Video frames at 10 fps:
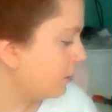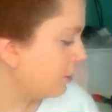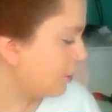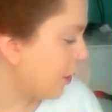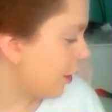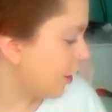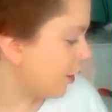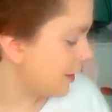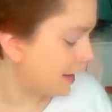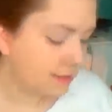
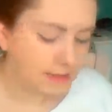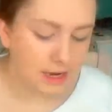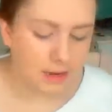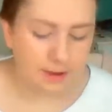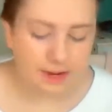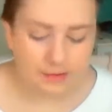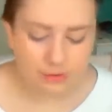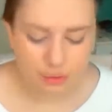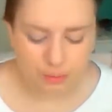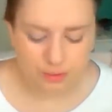So, next up, I
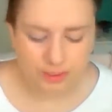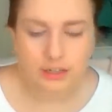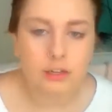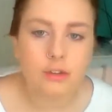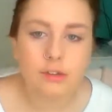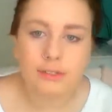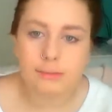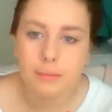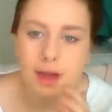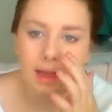normally
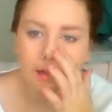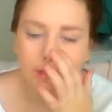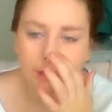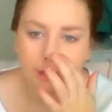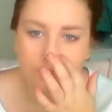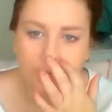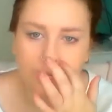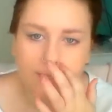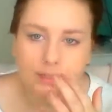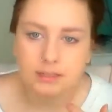use my
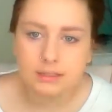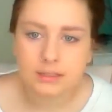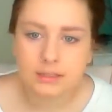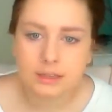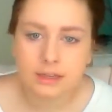Australis